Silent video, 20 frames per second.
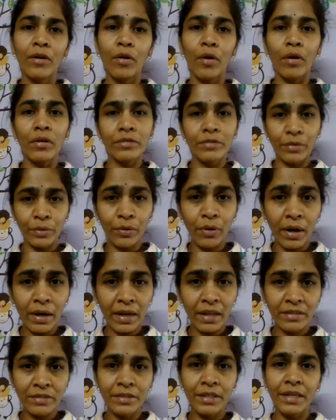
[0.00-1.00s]
also
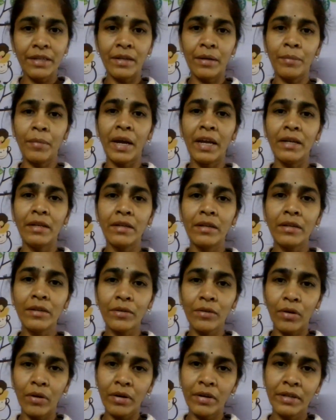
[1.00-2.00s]
called as data
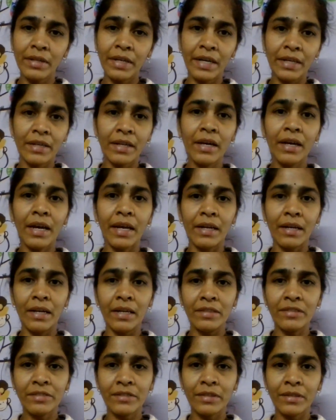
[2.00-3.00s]
miner or data
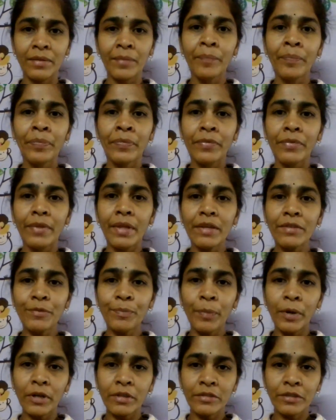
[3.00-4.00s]
analyst. This
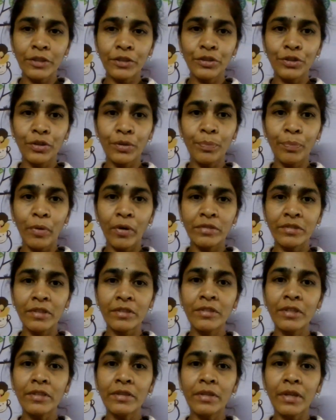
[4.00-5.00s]
person should
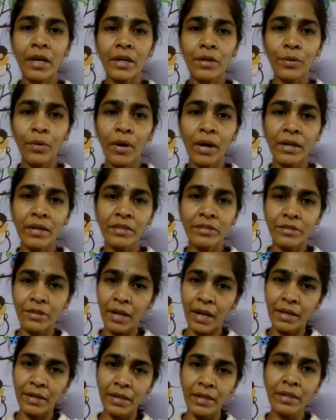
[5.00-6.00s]
possess a thorough
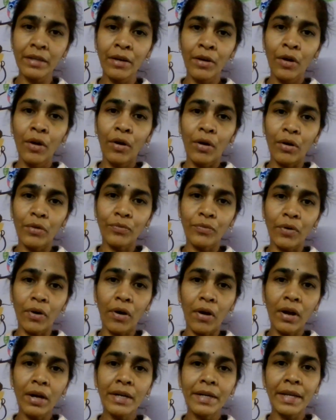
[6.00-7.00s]
understanding of
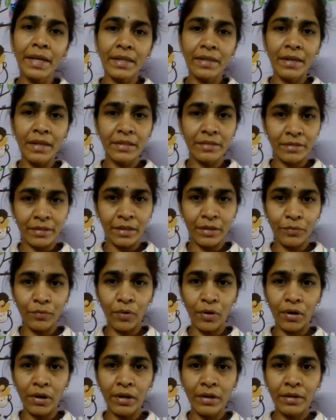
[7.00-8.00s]
all techniques
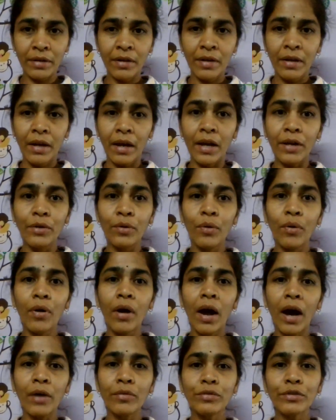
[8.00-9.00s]
involved and know
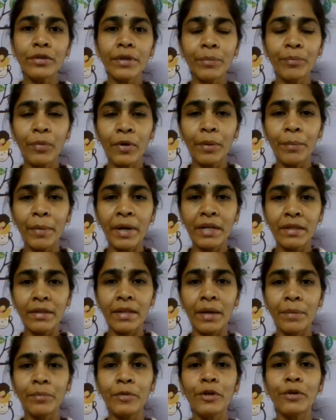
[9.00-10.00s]
how to implement
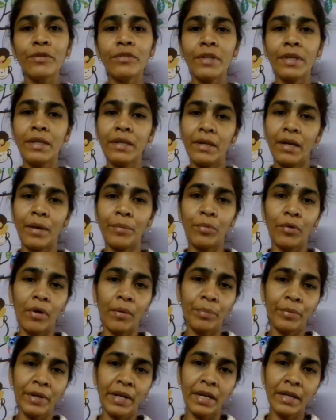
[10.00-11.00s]
them using
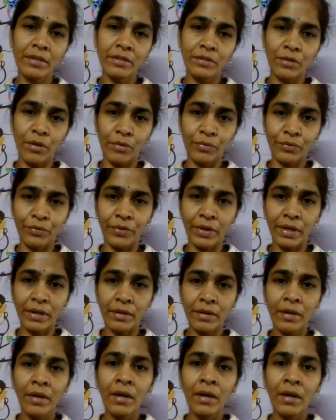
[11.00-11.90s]
appropriate software.